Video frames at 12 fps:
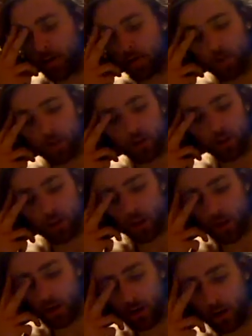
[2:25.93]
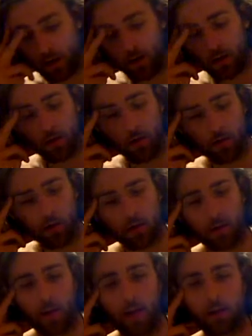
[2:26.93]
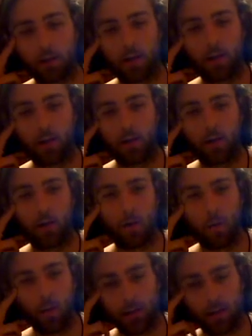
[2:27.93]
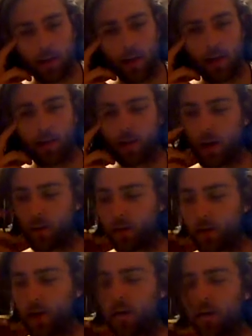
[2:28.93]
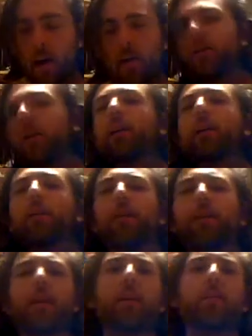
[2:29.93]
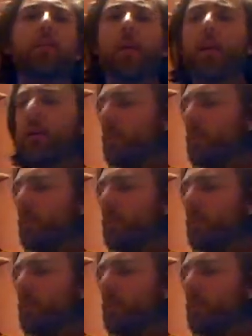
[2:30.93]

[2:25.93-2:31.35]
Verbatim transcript: I haven't fully shared or discussed. One is the idea. I mean, I have, I have talked about it's the idea of